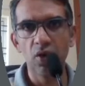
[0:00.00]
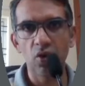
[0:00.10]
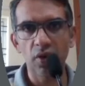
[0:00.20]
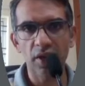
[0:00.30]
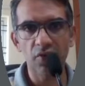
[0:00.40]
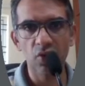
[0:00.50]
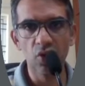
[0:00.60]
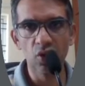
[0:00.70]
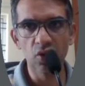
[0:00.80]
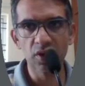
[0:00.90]
Okay, if you
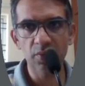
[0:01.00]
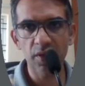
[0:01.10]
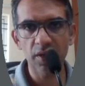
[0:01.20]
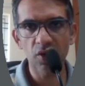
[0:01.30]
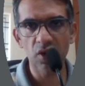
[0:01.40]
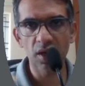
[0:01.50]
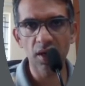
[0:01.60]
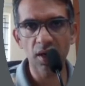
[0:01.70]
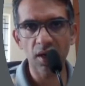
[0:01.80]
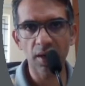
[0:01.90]
go to this particular
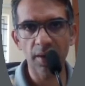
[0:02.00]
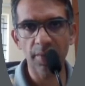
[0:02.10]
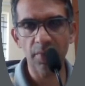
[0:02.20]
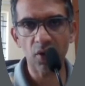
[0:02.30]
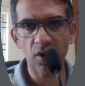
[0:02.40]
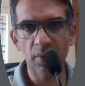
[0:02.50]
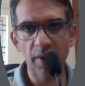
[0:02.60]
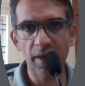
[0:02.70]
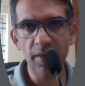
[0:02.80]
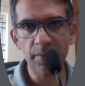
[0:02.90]
uh,
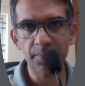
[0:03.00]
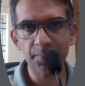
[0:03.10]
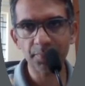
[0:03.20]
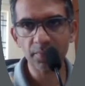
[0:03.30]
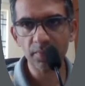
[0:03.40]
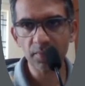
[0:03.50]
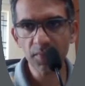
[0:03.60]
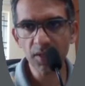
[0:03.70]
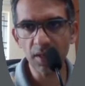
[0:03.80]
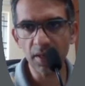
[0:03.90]
document,
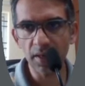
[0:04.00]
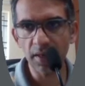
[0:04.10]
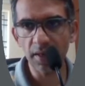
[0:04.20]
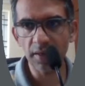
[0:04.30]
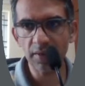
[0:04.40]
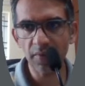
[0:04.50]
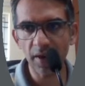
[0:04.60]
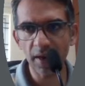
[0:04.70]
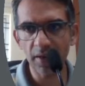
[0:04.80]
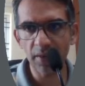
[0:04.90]
uh,
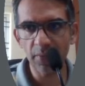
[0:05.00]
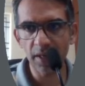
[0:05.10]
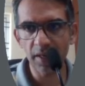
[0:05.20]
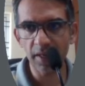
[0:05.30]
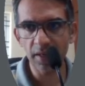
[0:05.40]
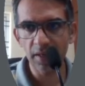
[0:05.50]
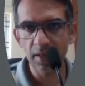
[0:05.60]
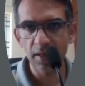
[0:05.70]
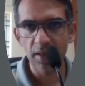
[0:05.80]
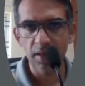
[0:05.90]
somewhere in the beginning,
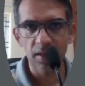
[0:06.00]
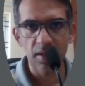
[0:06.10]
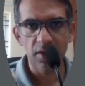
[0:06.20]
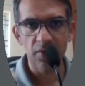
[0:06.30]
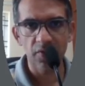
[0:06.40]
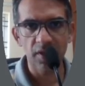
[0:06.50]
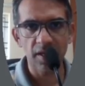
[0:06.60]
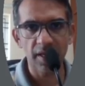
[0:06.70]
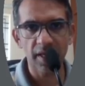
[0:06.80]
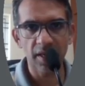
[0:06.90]
we
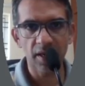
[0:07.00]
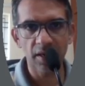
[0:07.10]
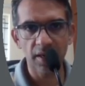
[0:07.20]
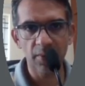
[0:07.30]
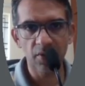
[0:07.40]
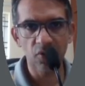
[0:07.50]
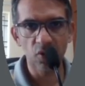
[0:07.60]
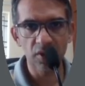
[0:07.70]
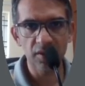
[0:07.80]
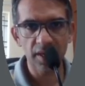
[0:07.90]
uh, table
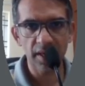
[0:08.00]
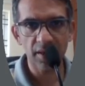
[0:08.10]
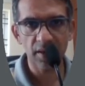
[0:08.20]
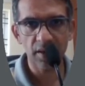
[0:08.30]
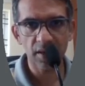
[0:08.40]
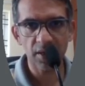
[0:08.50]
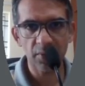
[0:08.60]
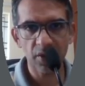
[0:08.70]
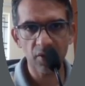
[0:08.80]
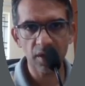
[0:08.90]
4 is there. Let
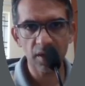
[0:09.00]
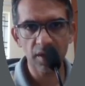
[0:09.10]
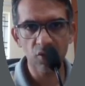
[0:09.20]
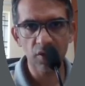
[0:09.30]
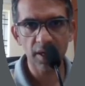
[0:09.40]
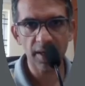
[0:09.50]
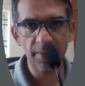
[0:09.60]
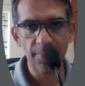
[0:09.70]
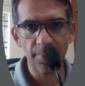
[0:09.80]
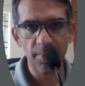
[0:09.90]
me quickly go there
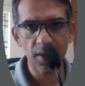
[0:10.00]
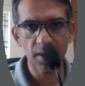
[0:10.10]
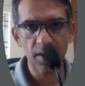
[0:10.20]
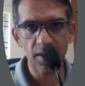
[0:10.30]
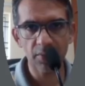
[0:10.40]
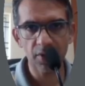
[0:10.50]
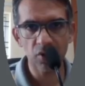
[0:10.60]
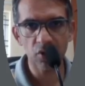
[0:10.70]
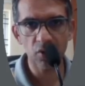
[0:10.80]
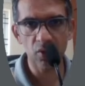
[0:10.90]
and let me
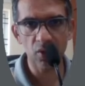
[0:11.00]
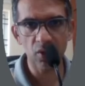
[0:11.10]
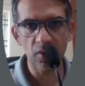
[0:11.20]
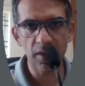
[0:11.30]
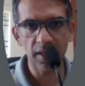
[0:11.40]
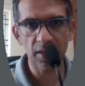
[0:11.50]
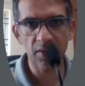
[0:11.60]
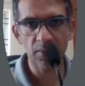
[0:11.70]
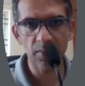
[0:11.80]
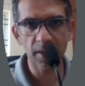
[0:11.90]
show you uh, that
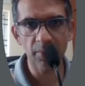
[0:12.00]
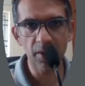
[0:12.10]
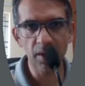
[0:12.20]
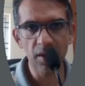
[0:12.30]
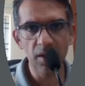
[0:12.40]
table